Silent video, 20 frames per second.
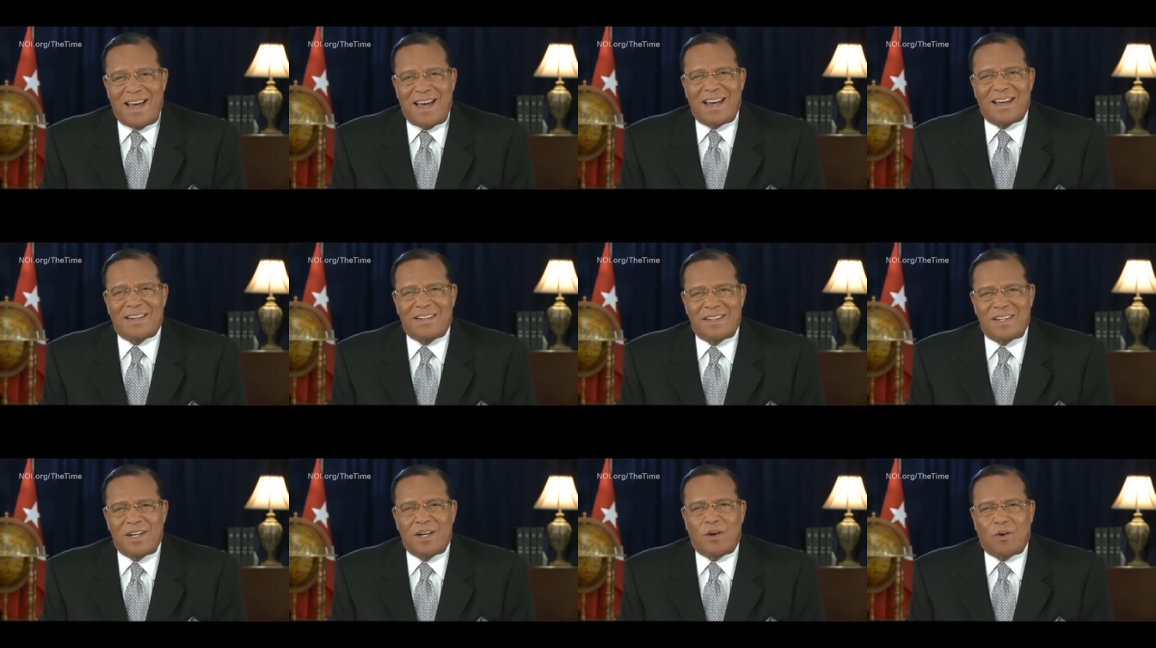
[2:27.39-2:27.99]

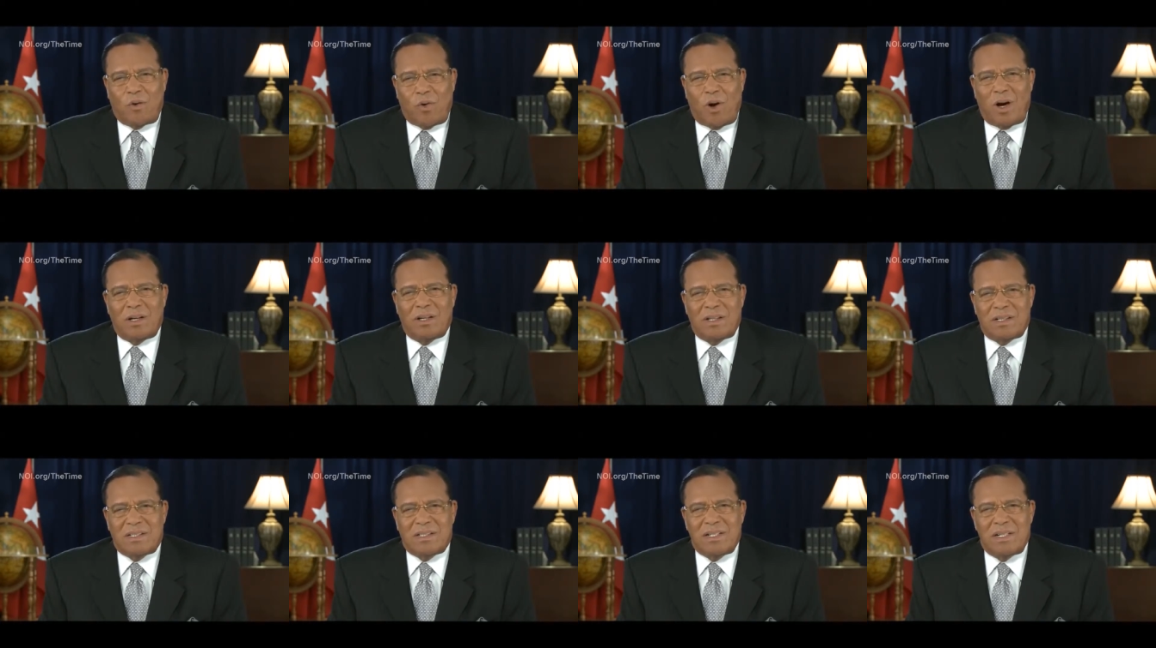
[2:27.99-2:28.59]
and
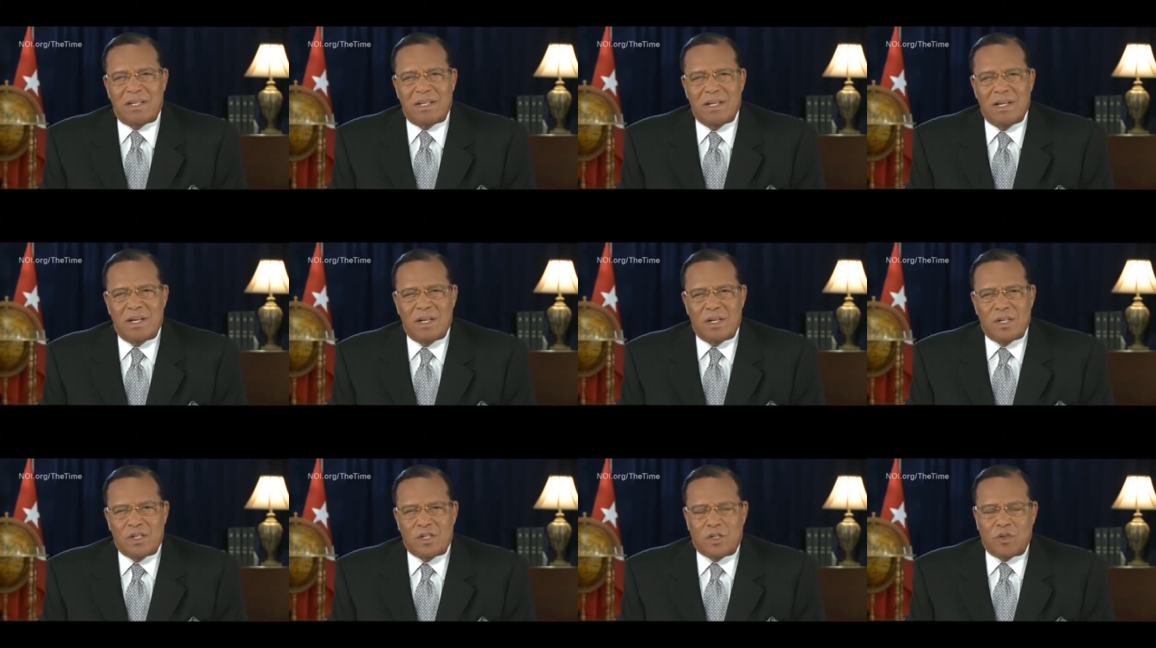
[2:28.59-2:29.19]
equality
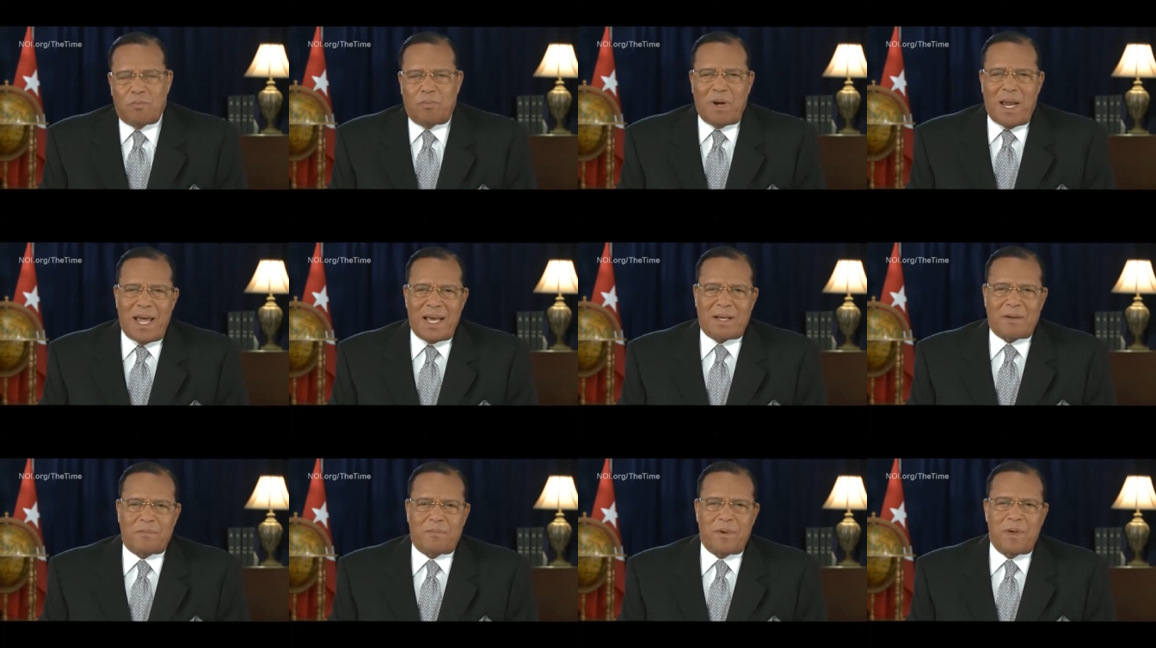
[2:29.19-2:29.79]
to
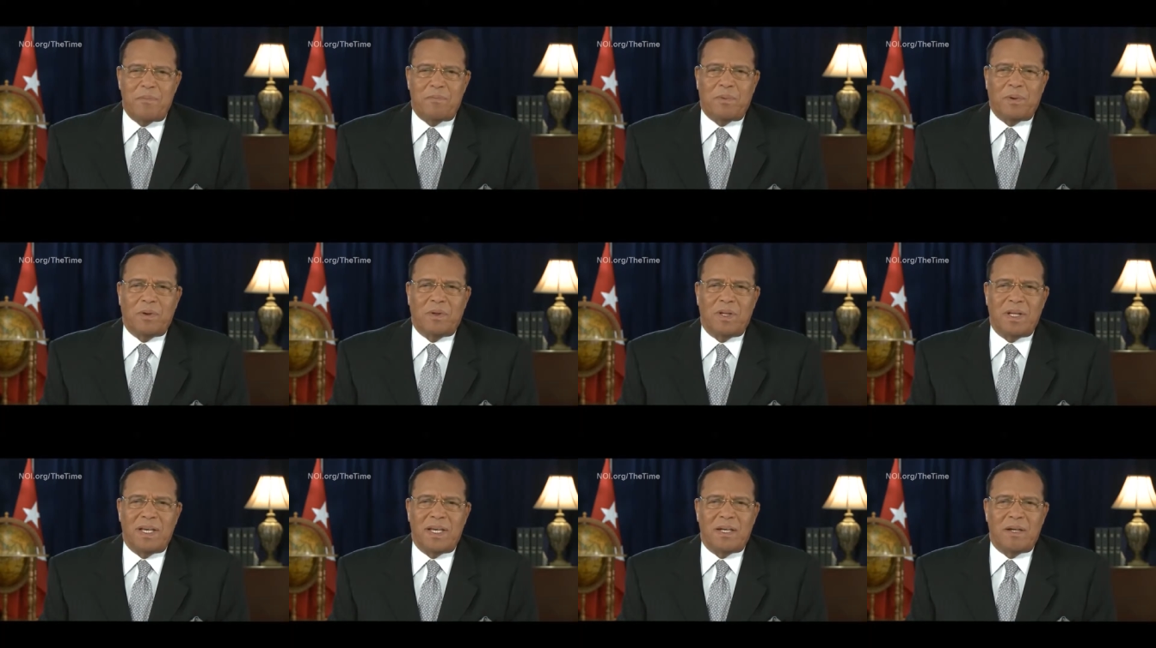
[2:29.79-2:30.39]
black
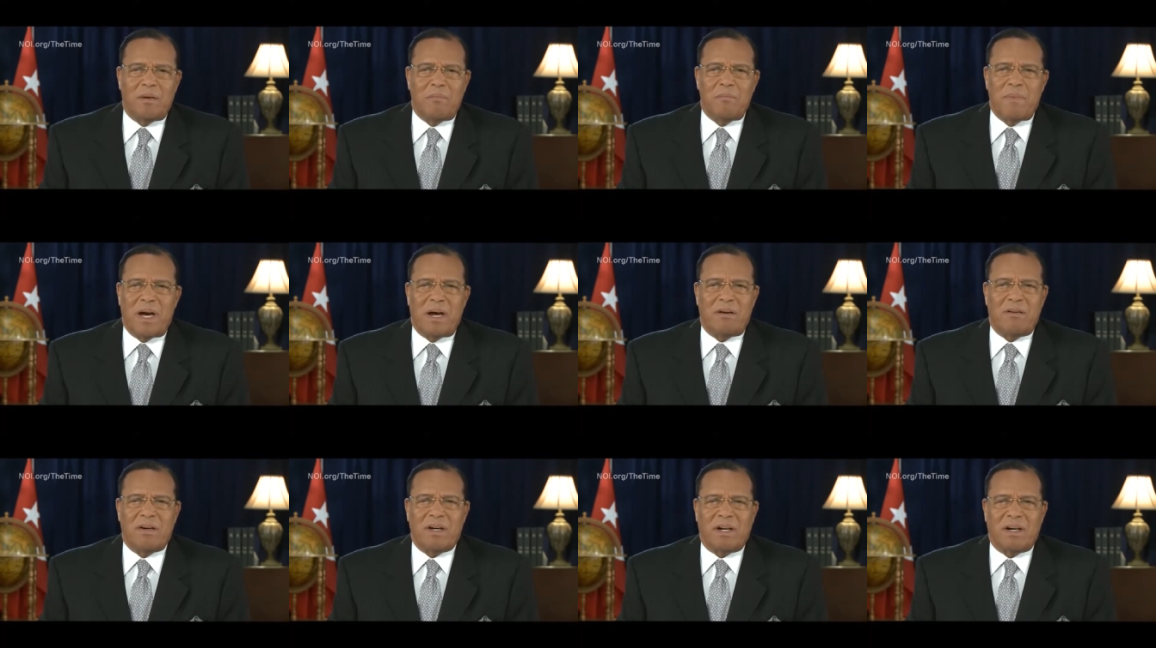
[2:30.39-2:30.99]
people in
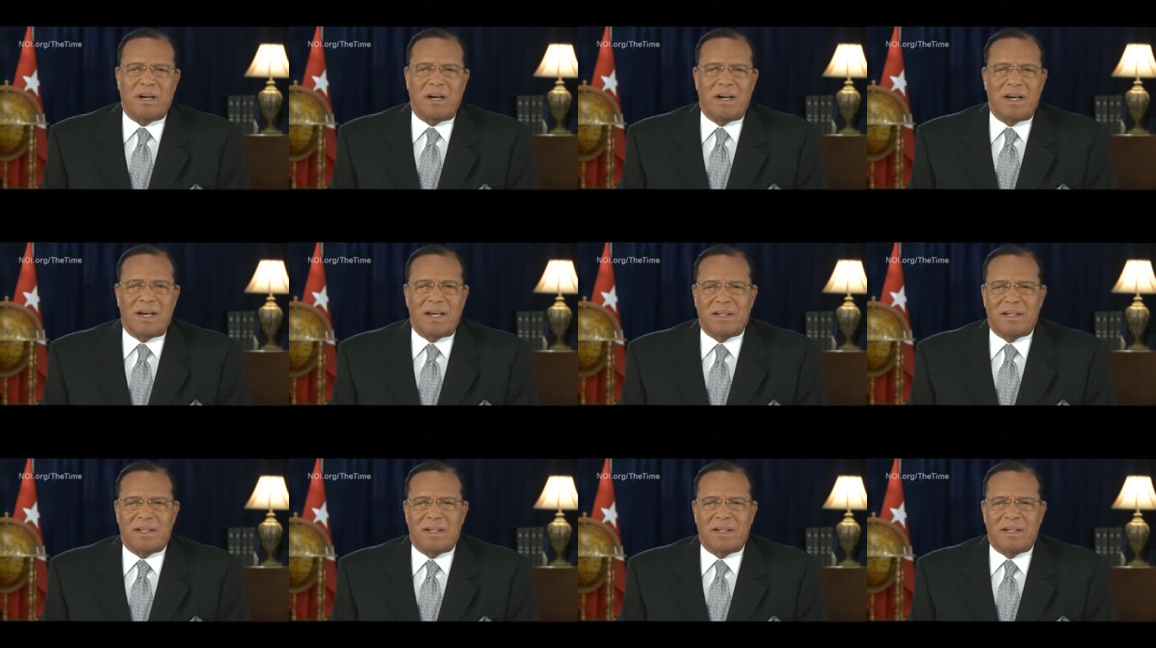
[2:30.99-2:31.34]
America